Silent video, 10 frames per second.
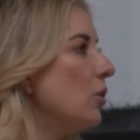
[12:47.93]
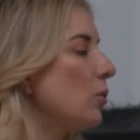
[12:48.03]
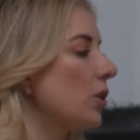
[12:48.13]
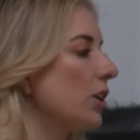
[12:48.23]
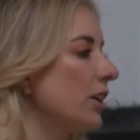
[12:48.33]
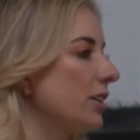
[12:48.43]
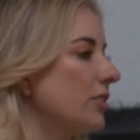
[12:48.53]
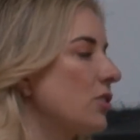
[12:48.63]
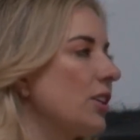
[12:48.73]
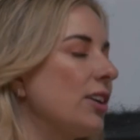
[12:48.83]
we're gonna
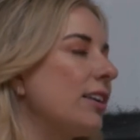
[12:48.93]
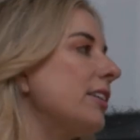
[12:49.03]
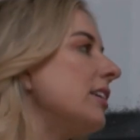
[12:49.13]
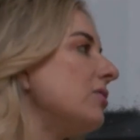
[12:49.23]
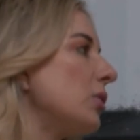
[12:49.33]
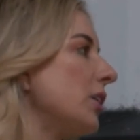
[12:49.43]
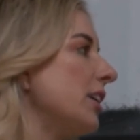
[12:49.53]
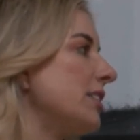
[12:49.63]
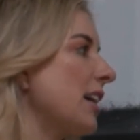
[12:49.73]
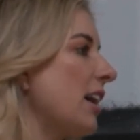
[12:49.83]
train you how to
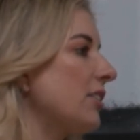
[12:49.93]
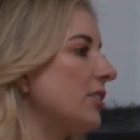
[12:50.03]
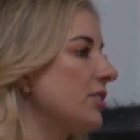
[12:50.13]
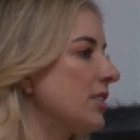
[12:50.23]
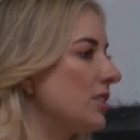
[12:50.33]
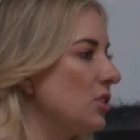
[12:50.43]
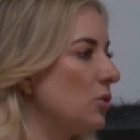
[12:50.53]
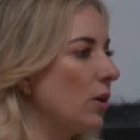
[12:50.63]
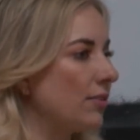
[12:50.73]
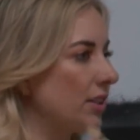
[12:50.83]
invoice, how to
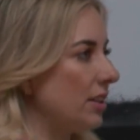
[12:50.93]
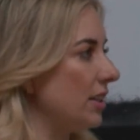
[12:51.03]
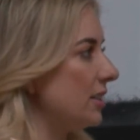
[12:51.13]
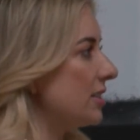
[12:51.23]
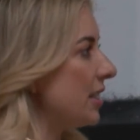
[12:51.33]
do everything,